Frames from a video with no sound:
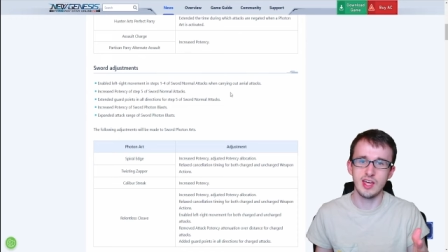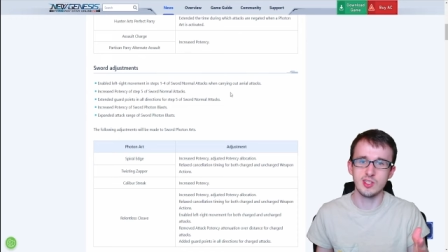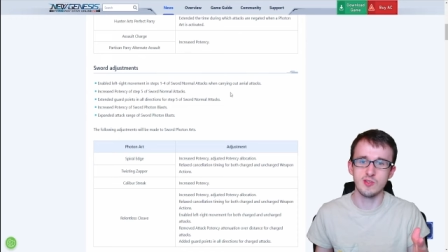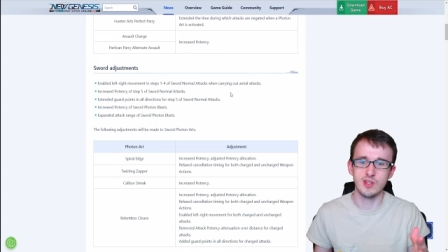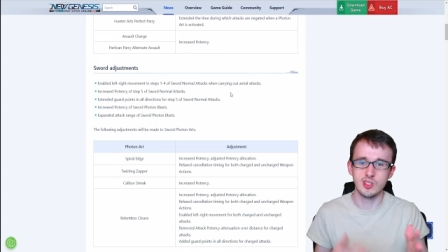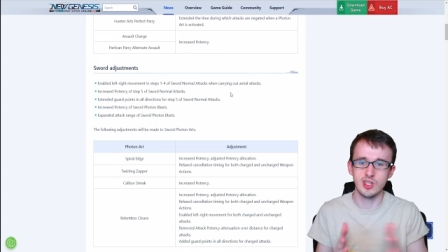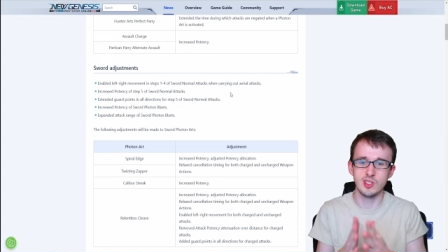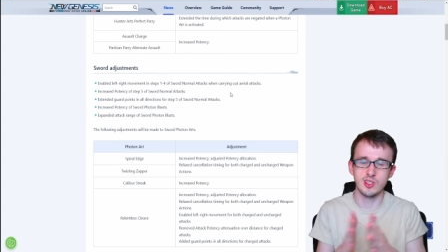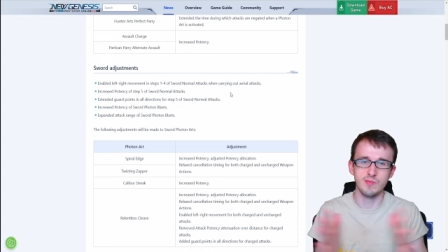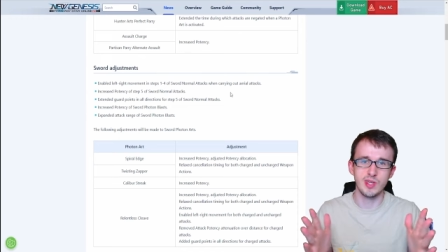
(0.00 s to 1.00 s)
so it extends
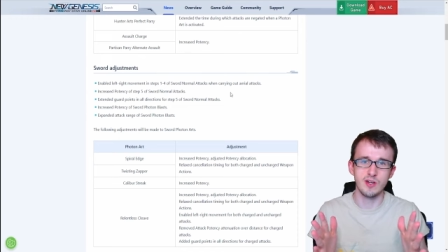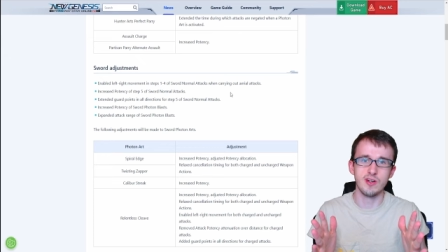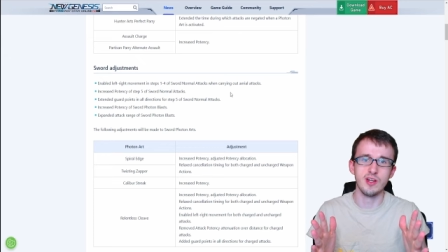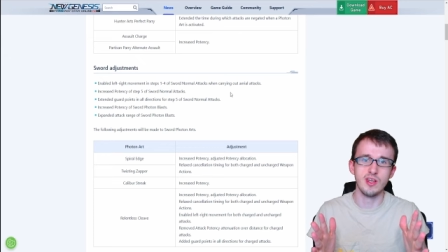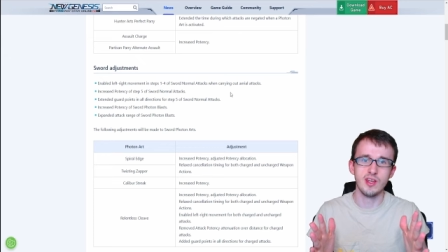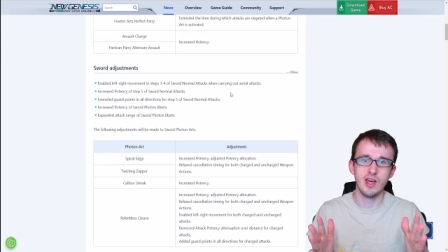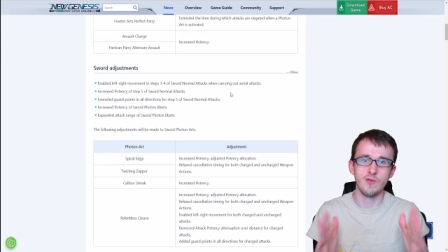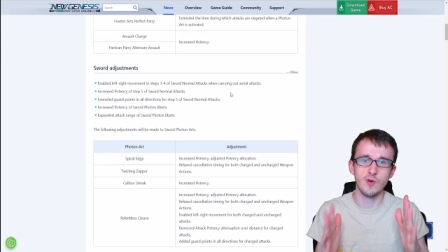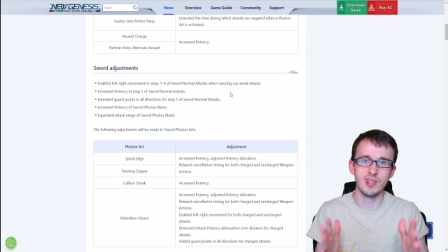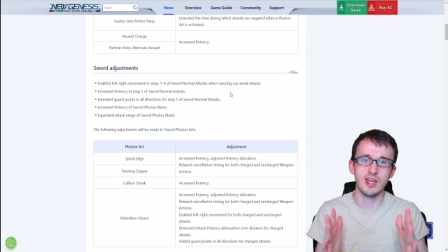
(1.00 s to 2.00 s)
the period of
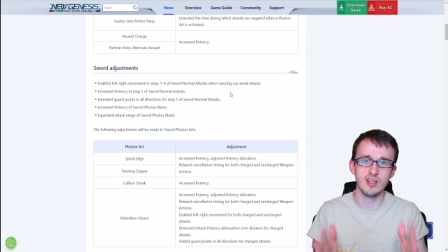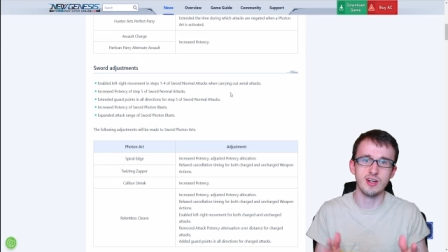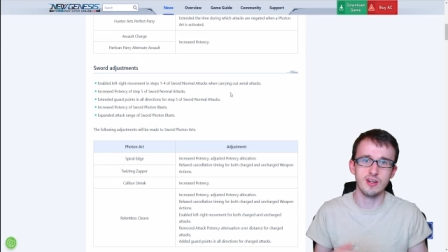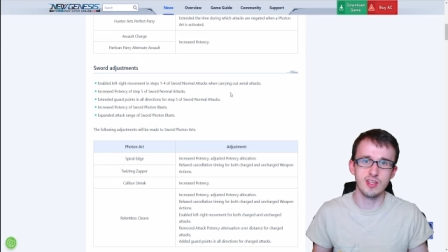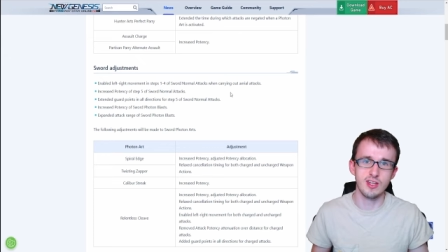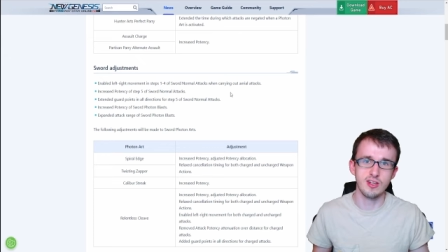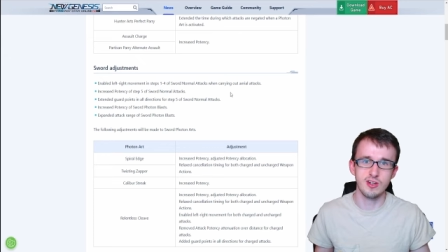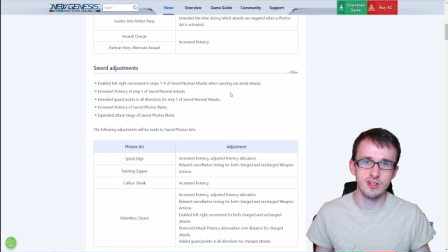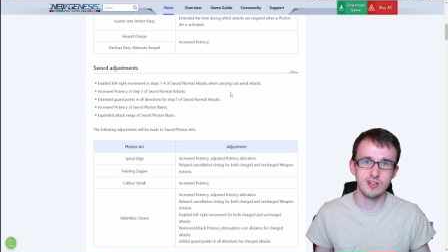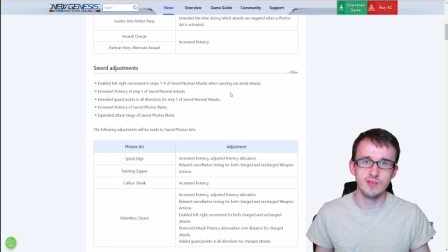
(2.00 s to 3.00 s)
when that guard can occur.